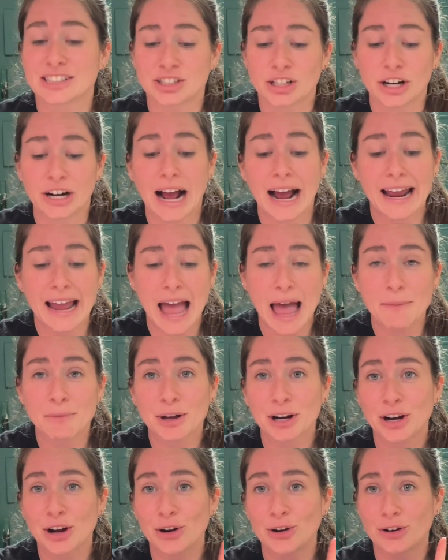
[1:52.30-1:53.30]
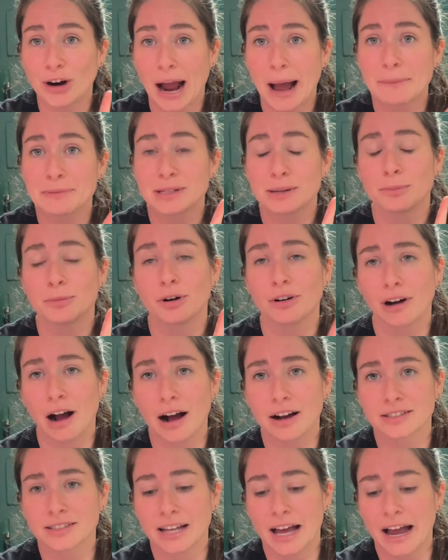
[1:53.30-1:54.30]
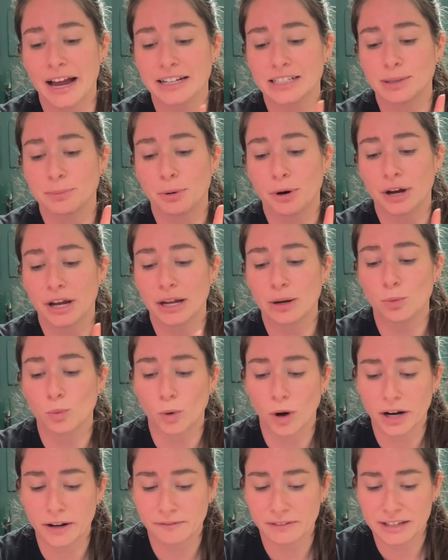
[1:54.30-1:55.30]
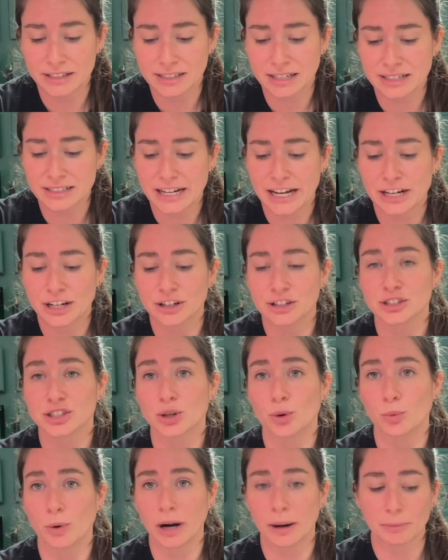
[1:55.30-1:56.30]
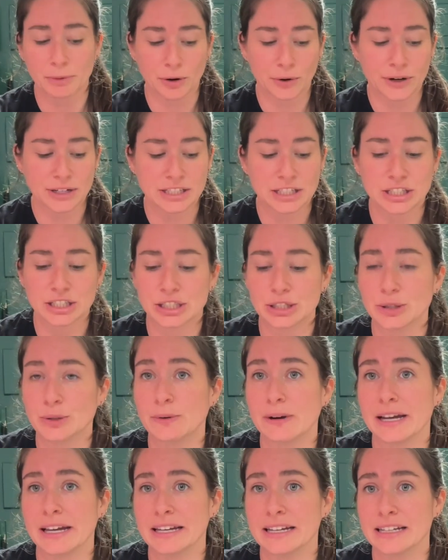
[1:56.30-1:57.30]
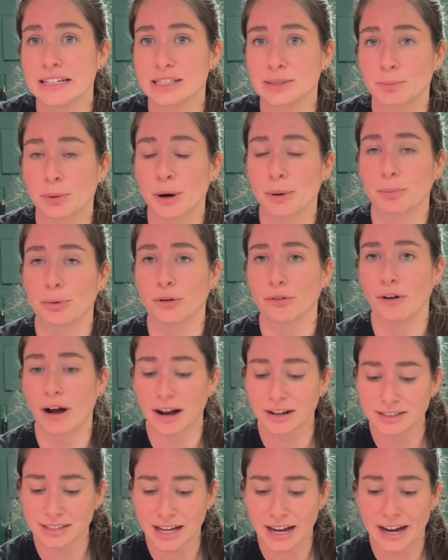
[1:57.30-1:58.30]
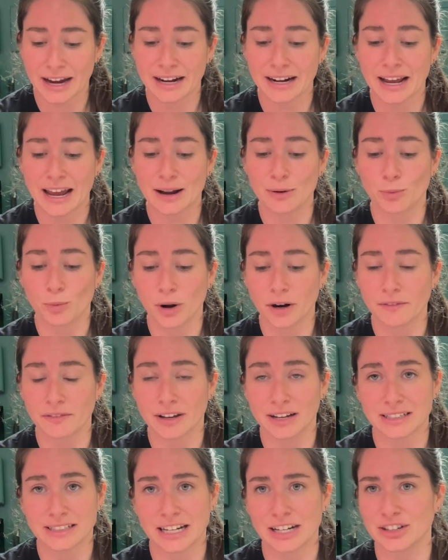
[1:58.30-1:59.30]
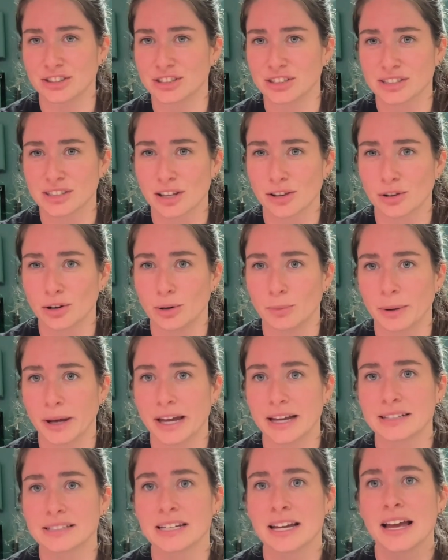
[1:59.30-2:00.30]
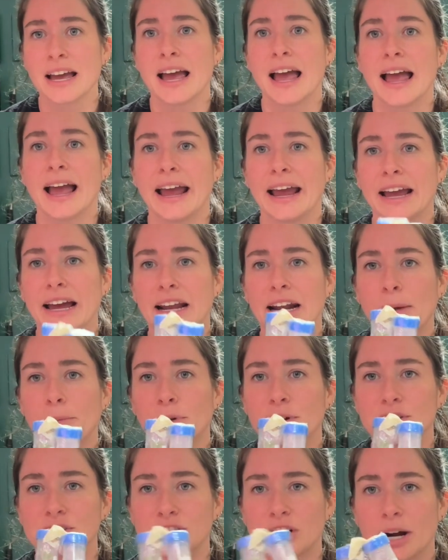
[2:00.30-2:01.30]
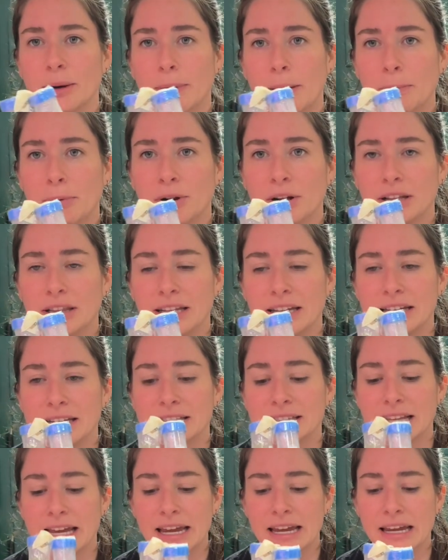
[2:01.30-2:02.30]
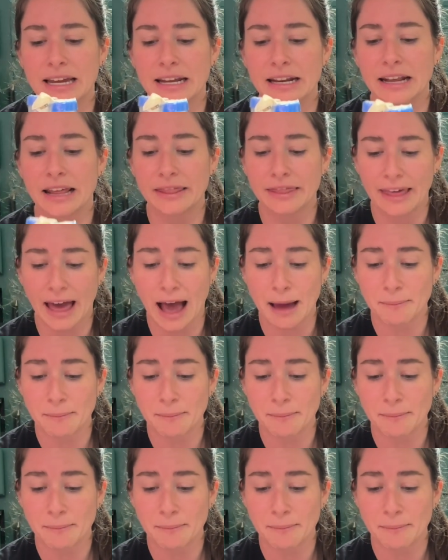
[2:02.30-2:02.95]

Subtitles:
started. I am going to go grab some peroxide to put in one of these containers. So what I'm going to do is put peroxide in one of the containers, just a little bit. And I'm going to start by putting these in that